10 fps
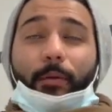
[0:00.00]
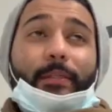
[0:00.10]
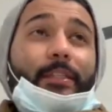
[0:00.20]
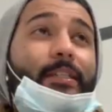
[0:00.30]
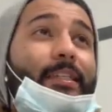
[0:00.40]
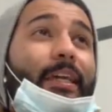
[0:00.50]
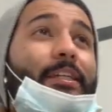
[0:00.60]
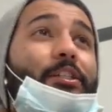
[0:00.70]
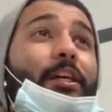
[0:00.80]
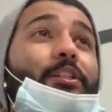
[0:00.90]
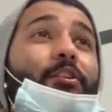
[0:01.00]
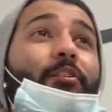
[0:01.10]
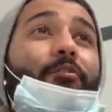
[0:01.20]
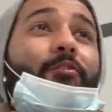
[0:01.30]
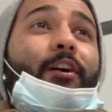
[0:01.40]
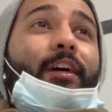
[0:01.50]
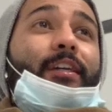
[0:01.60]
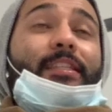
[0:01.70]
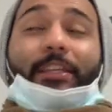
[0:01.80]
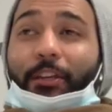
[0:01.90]
It was good to get a change of
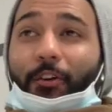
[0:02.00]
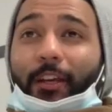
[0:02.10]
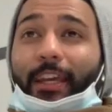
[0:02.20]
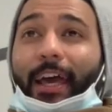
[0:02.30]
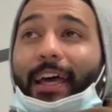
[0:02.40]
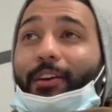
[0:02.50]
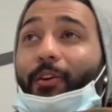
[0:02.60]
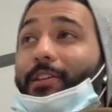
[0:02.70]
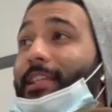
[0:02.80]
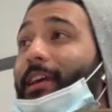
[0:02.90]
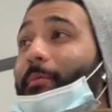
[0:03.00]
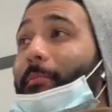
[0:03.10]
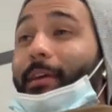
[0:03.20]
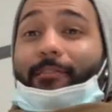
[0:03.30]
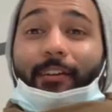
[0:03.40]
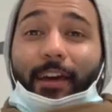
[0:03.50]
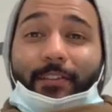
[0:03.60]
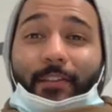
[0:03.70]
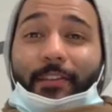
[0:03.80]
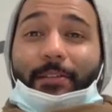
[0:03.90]
scenery, and honestly, I'm a big fan
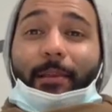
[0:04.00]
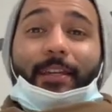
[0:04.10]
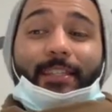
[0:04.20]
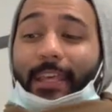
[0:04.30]
of this place.